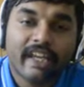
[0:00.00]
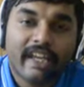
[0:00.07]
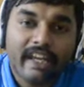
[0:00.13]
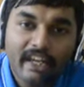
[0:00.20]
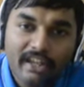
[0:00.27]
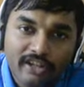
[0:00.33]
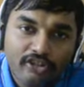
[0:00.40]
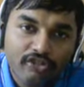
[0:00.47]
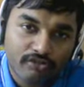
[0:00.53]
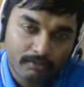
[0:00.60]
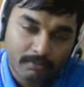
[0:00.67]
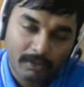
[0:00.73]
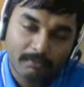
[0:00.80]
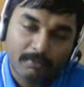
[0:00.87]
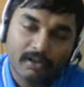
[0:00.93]
integer
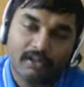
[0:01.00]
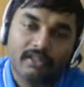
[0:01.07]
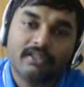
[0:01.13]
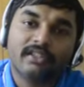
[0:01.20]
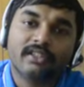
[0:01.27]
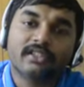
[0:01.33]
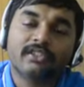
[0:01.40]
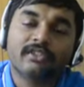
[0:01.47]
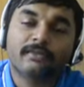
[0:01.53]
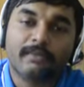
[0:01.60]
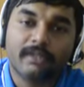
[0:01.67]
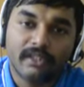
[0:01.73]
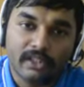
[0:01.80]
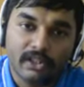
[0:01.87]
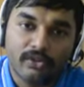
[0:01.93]
spin particles, as in
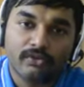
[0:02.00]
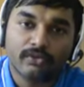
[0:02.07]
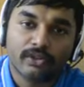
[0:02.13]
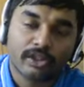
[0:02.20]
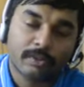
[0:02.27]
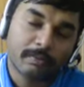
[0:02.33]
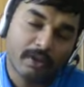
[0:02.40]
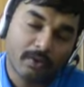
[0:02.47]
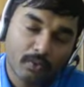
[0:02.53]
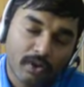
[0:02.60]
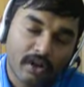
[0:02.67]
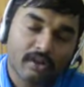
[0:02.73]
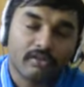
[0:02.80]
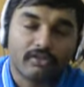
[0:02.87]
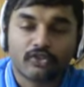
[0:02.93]
spin 0 or spin
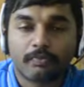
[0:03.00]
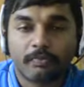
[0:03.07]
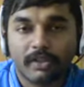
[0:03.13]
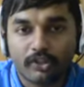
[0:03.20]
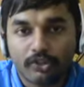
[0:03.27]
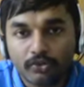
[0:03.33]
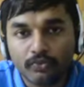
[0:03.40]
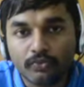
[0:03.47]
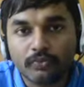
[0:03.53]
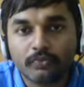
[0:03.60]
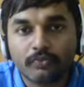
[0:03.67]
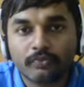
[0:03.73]
1 or spin 2,